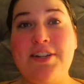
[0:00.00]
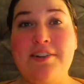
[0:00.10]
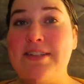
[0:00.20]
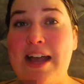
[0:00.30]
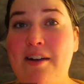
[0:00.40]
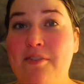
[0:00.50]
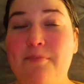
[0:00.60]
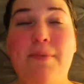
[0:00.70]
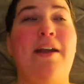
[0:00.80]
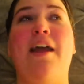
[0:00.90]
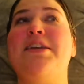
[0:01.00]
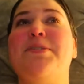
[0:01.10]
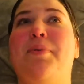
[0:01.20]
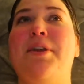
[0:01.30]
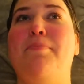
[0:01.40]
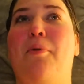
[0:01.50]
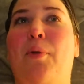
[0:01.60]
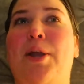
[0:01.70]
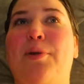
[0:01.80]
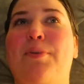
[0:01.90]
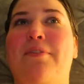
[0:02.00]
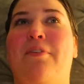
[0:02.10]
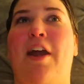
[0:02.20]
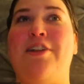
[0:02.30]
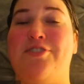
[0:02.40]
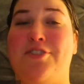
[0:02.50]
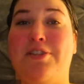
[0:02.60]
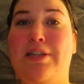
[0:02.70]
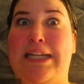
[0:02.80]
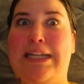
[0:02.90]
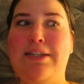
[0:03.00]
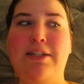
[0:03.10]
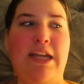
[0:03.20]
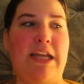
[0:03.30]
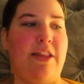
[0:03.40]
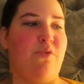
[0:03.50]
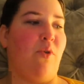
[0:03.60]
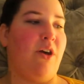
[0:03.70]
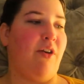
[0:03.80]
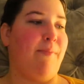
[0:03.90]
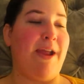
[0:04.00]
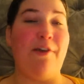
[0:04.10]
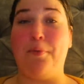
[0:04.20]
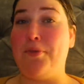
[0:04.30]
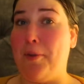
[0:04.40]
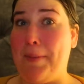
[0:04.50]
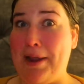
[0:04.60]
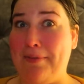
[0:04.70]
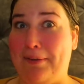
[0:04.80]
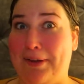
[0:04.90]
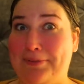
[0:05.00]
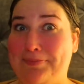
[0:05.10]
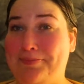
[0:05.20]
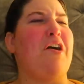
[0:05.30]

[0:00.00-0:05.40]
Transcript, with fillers: Turns out my night is pretty boring whenever I just clean and then walk around my house with no pants on.